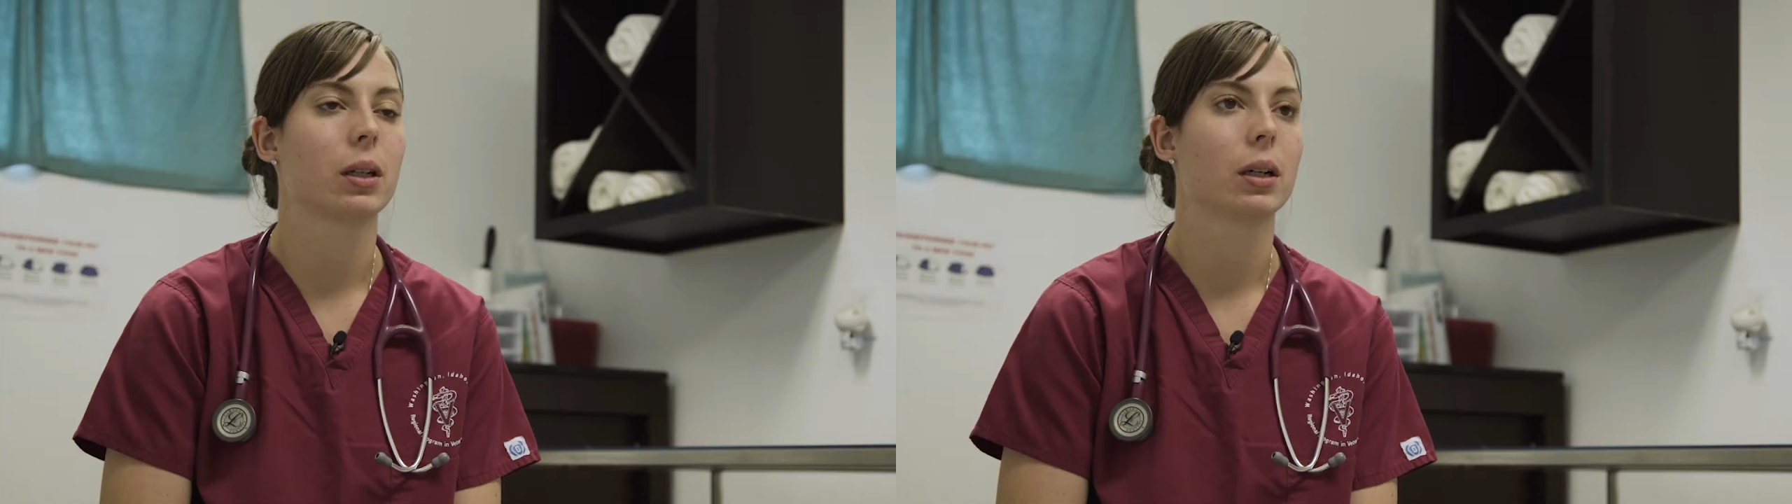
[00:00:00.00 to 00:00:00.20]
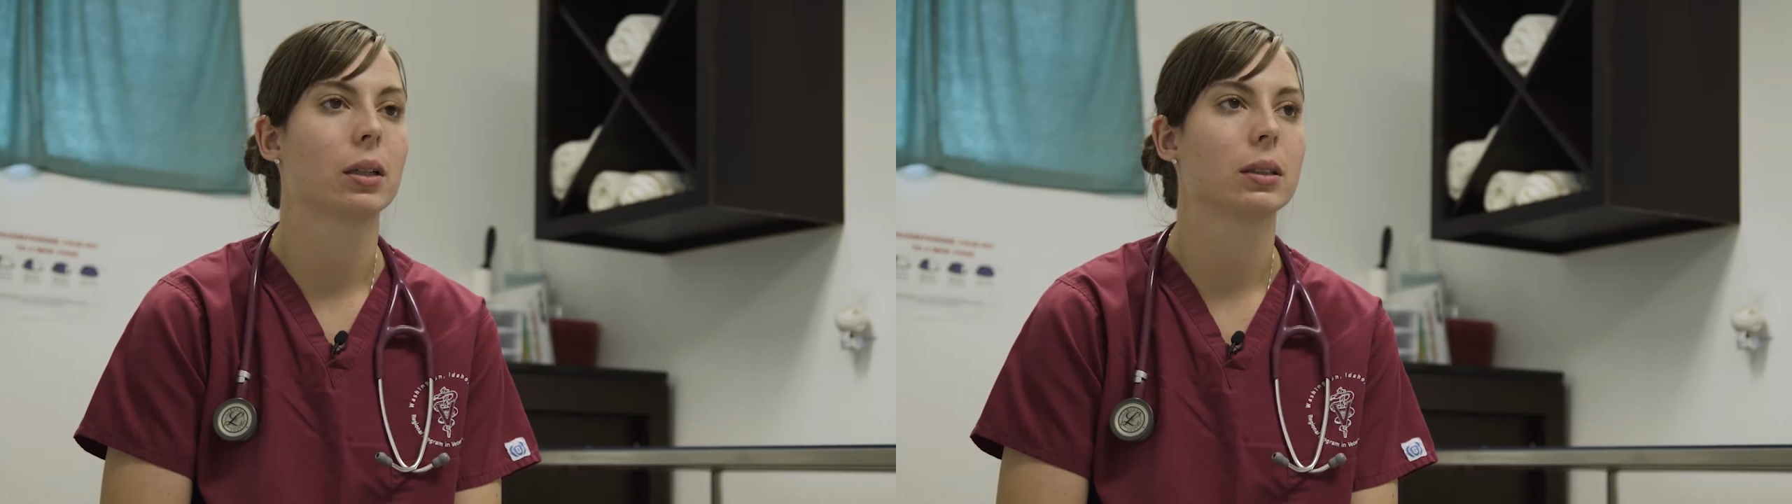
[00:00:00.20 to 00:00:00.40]

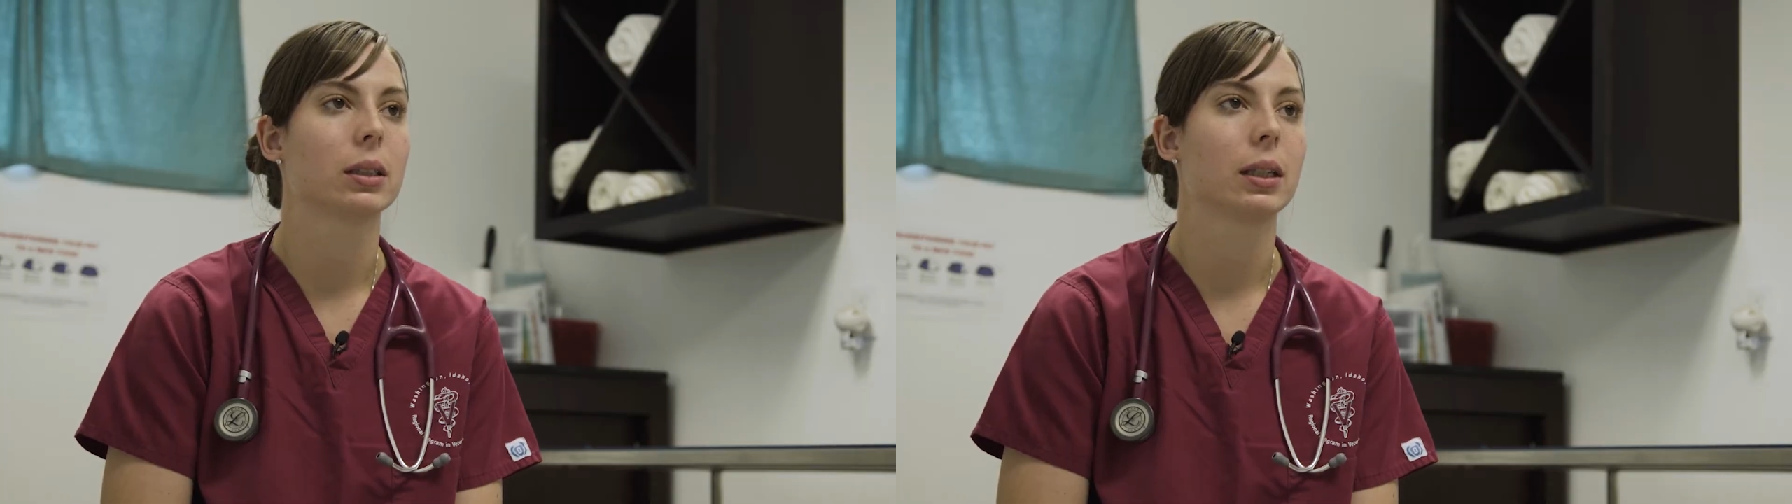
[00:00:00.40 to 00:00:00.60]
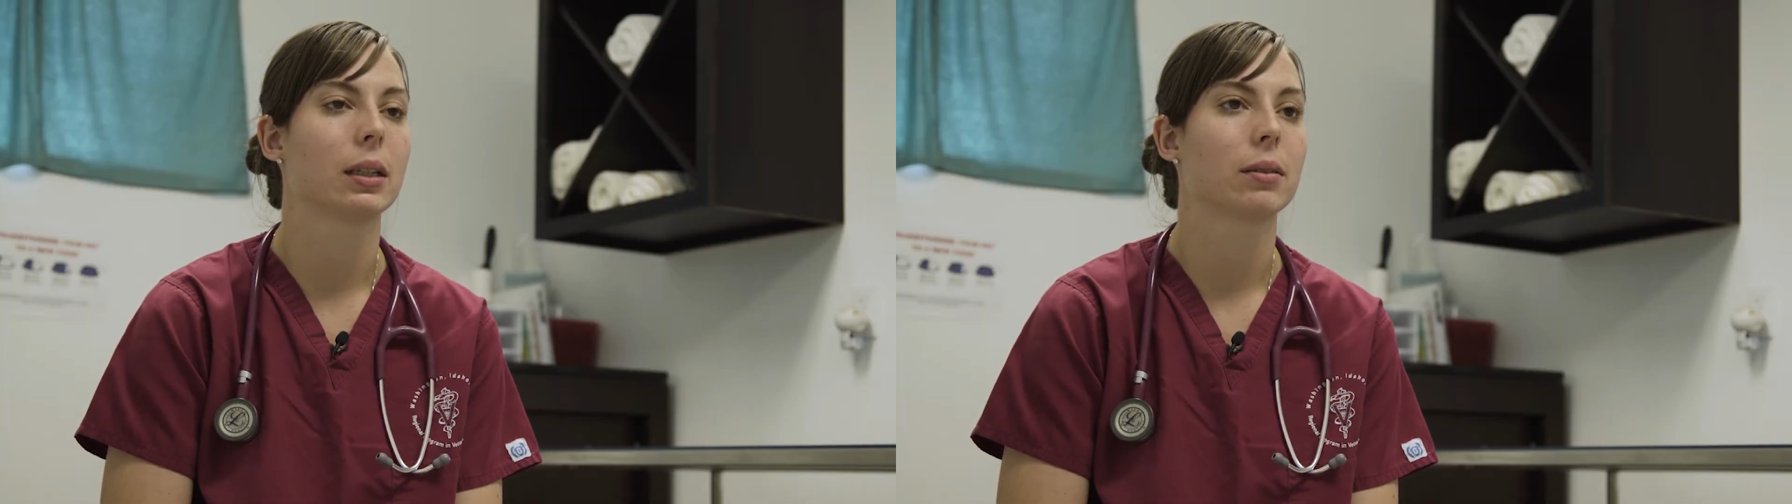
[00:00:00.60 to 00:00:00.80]
really hard
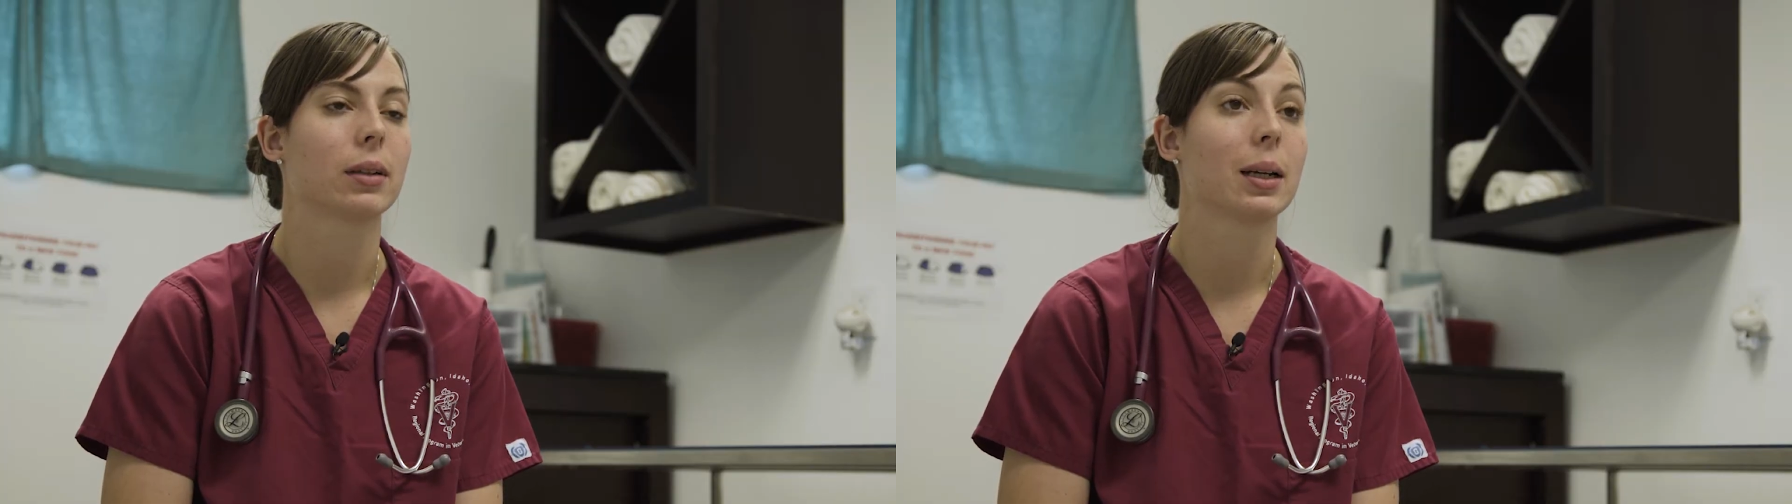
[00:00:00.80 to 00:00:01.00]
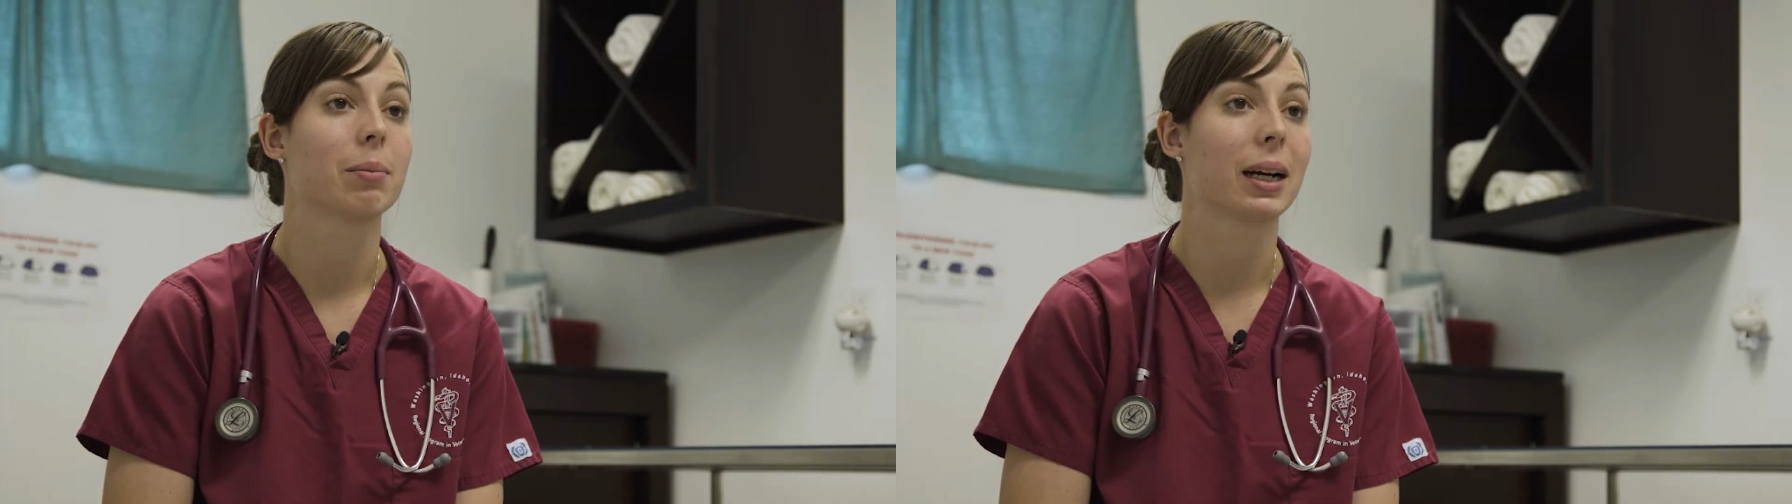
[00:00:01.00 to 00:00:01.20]
to get
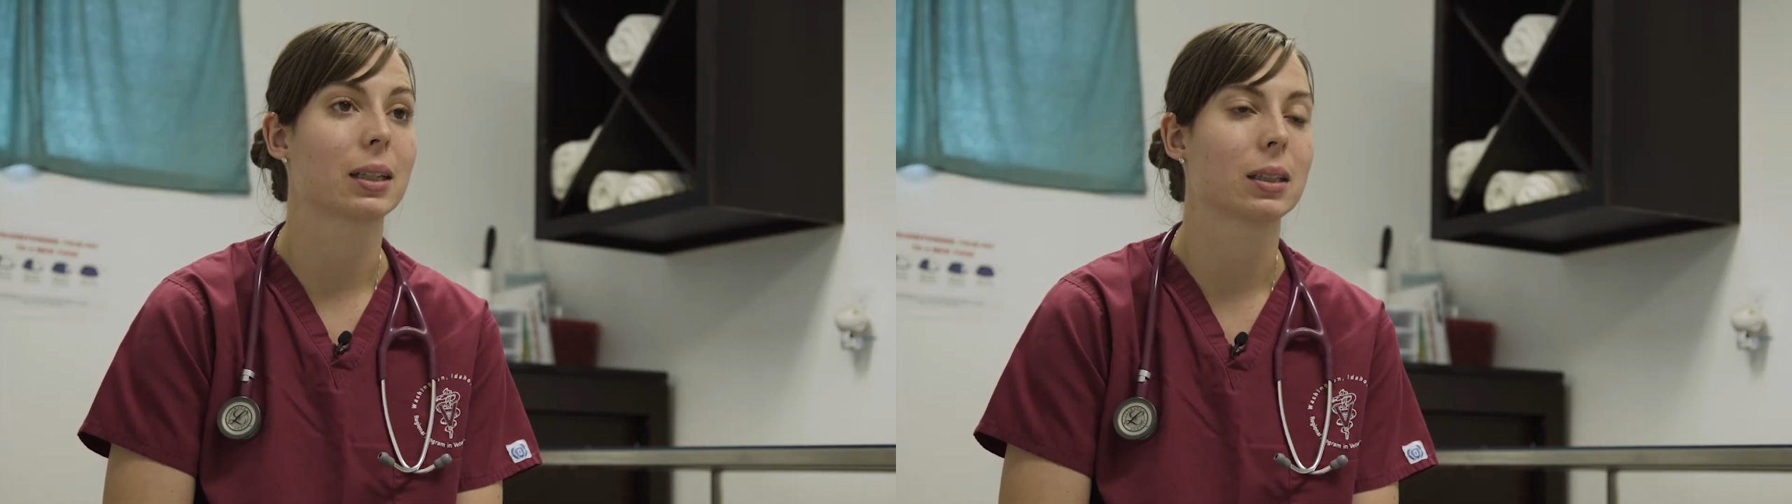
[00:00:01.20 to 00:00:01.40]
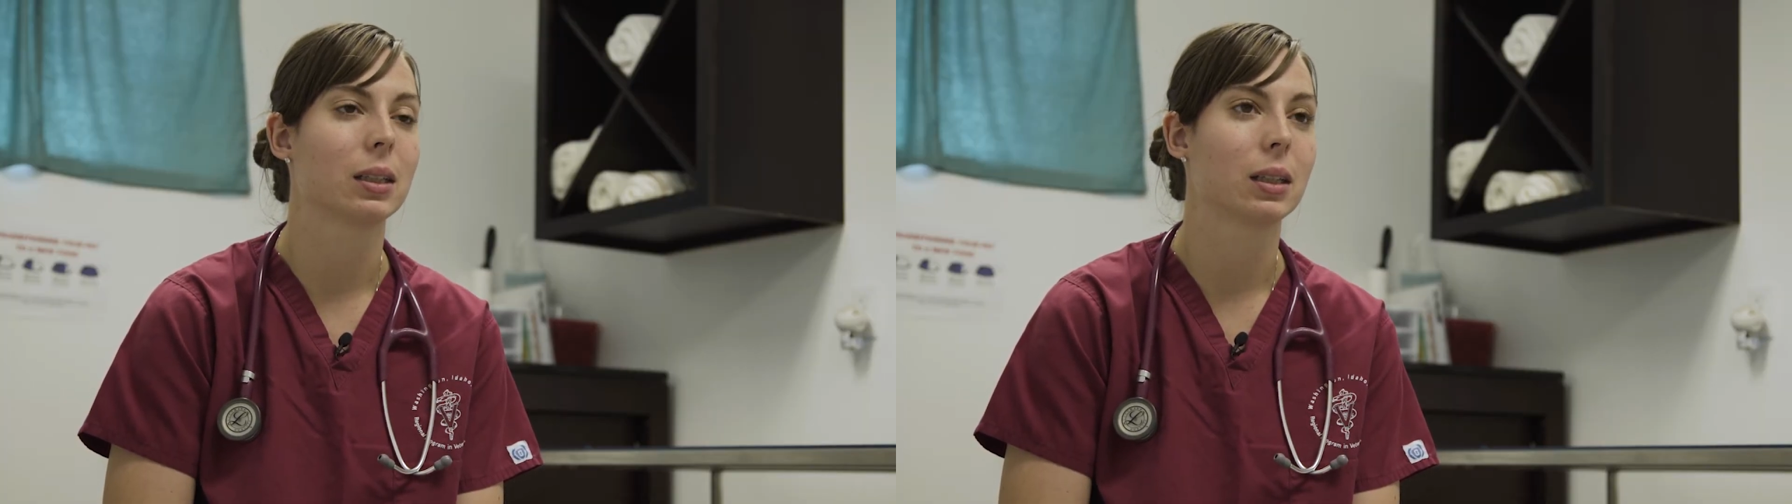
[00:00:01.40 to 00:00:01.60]
right
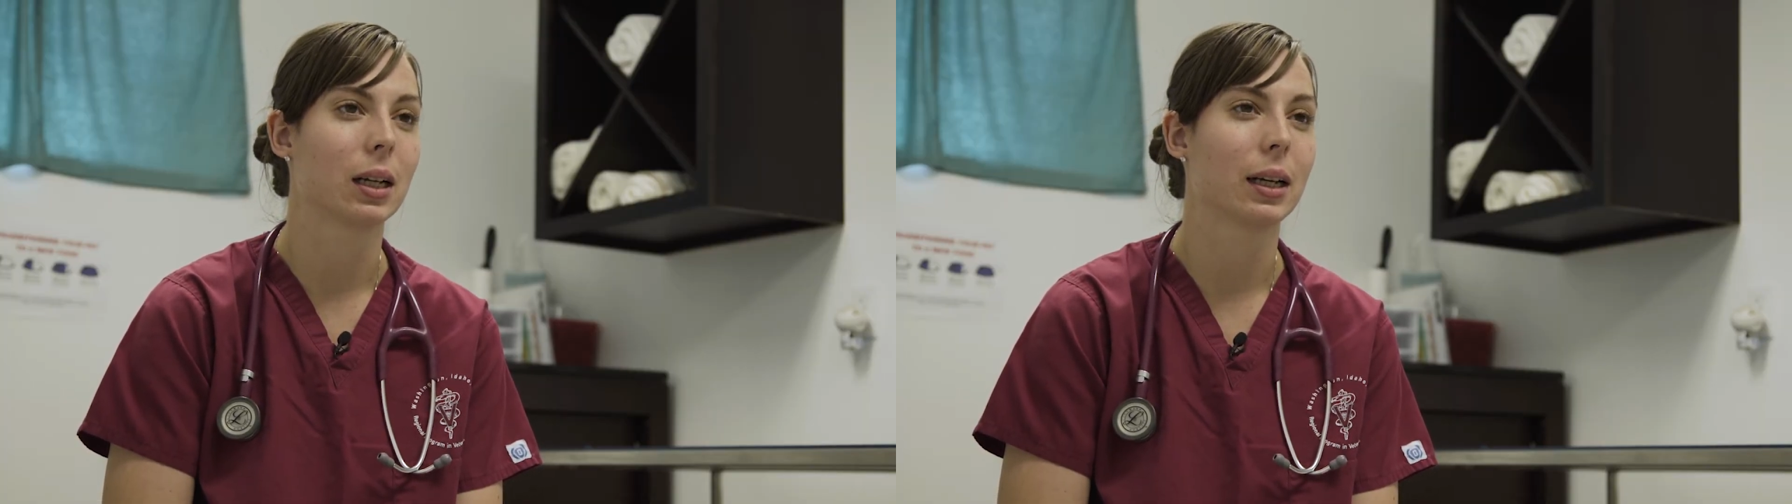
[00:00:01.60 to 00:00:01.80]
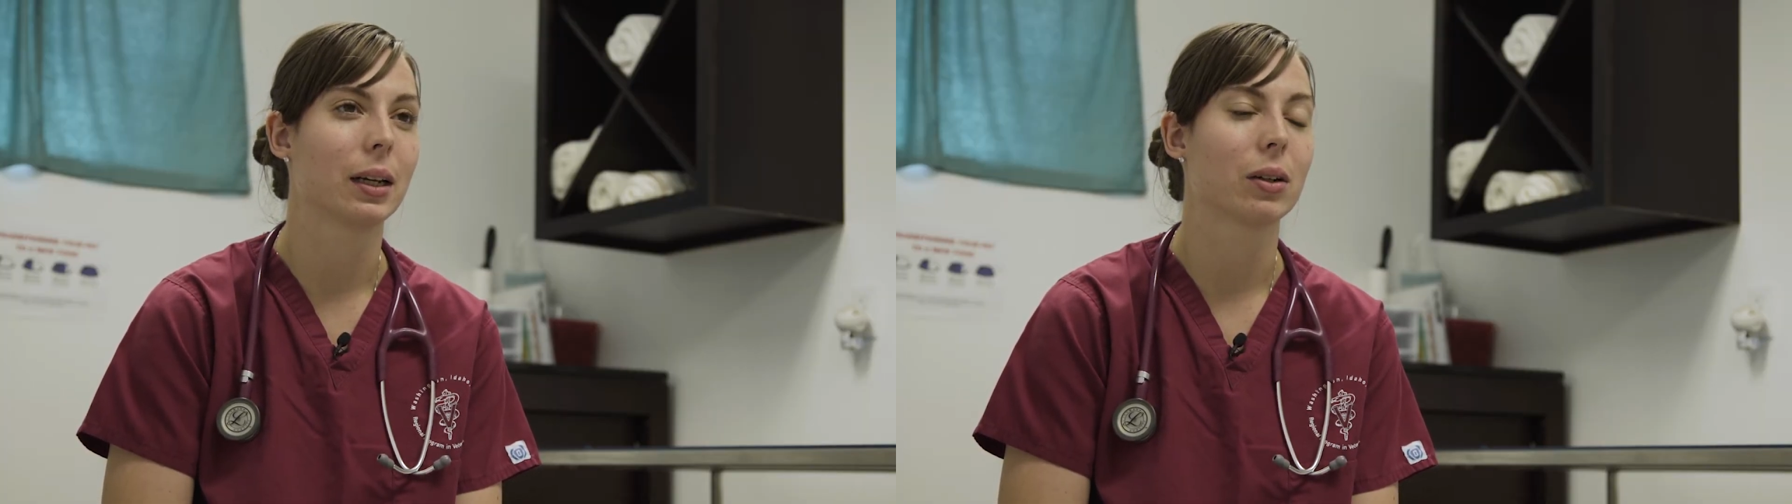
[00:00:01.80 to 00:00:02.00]
back to the
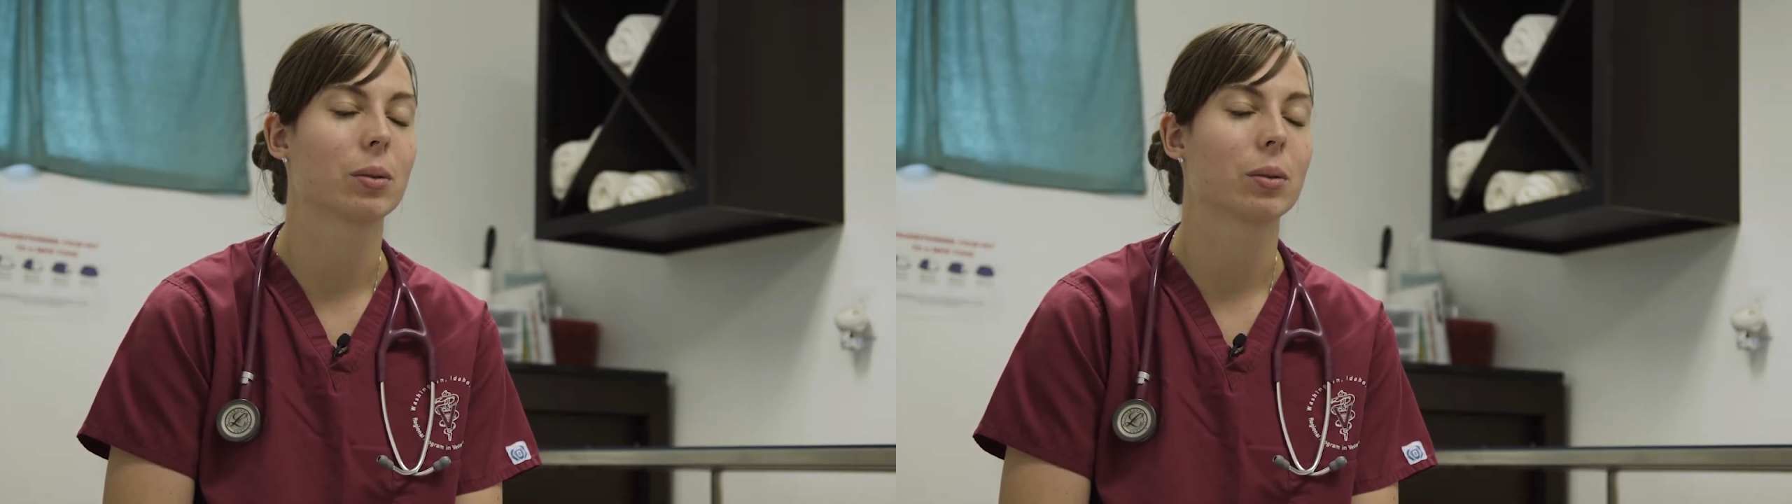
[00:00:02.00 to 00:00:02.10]
client